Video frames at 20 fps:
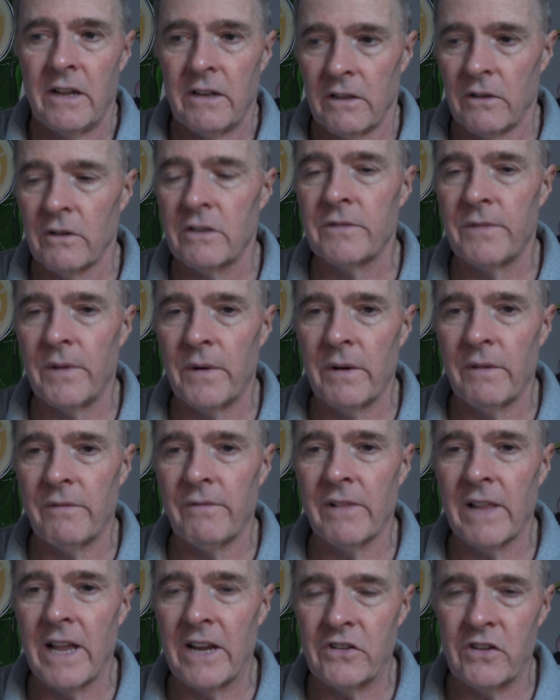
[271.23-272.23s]
Looks very
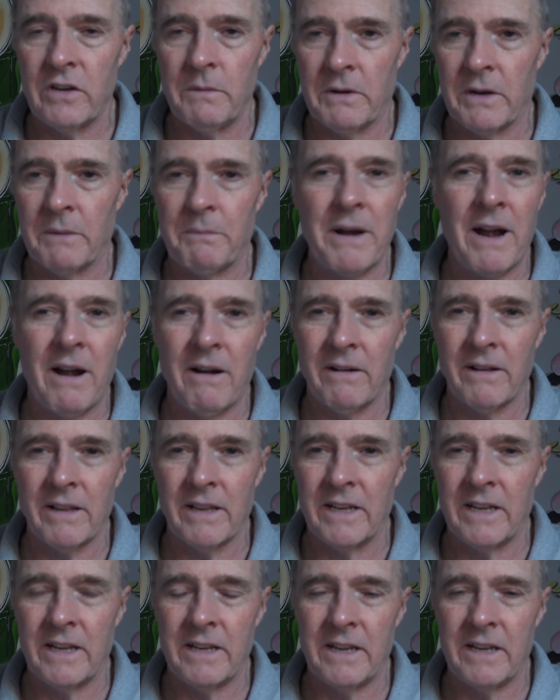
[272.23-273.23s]
flashy, but
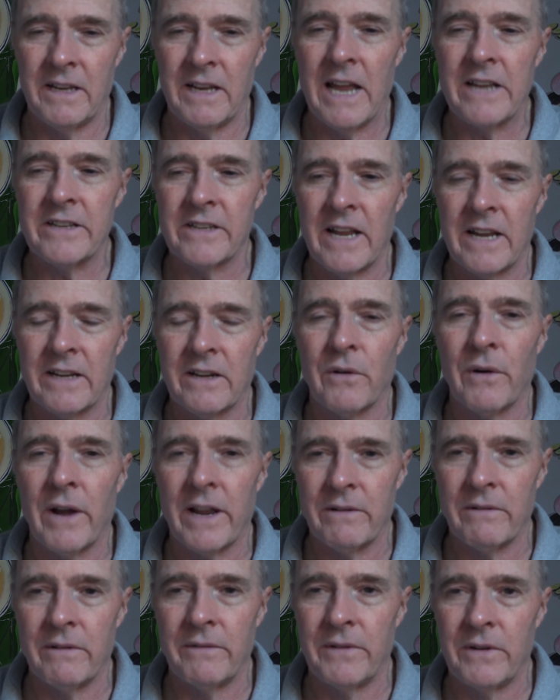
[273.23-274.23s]
apparently it hasn't had
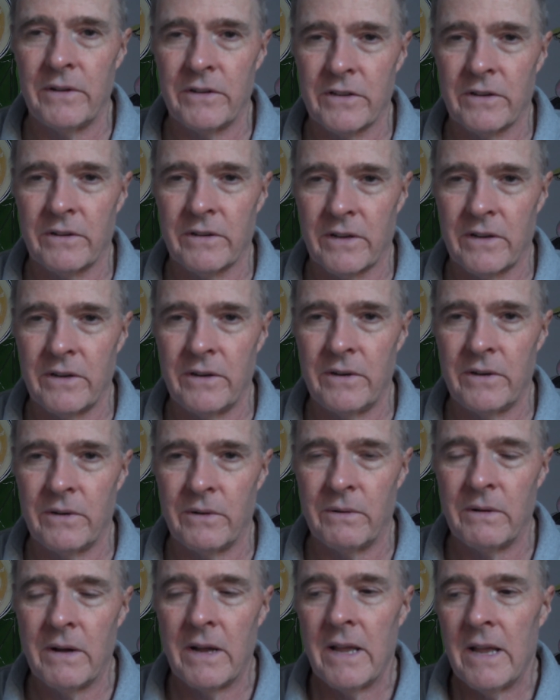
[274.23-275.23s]
great reviews on
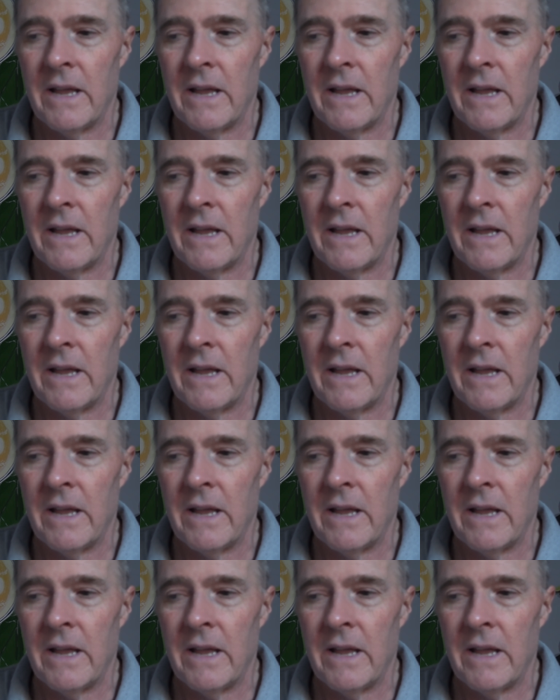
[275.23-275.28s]
Google.